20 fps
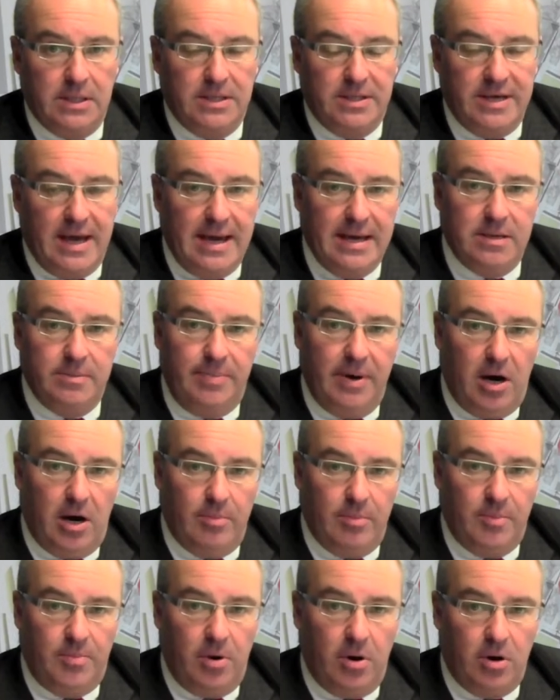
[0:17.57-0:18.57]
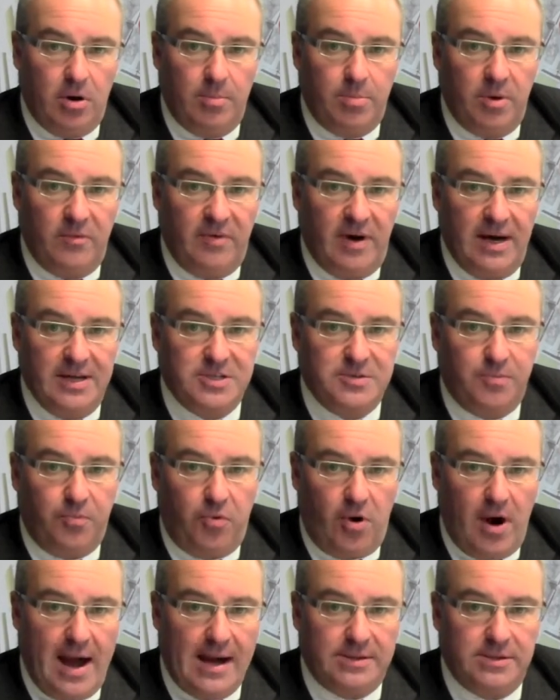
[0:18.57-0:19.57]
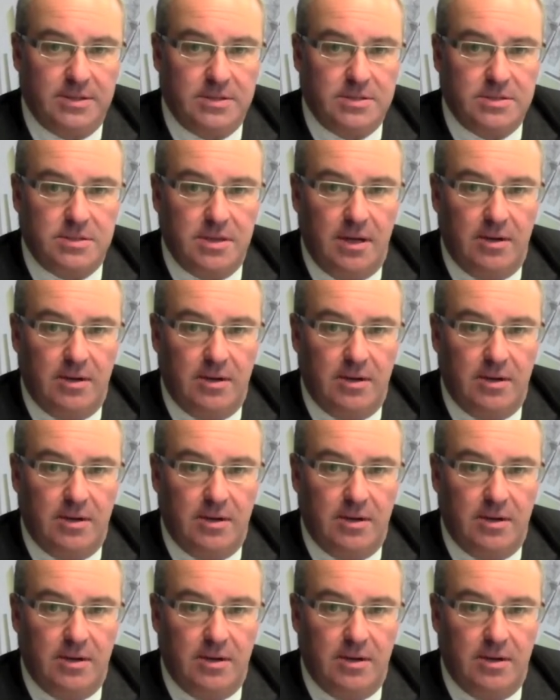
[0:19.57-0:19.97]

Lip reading: The AE Empowerment Program provides practice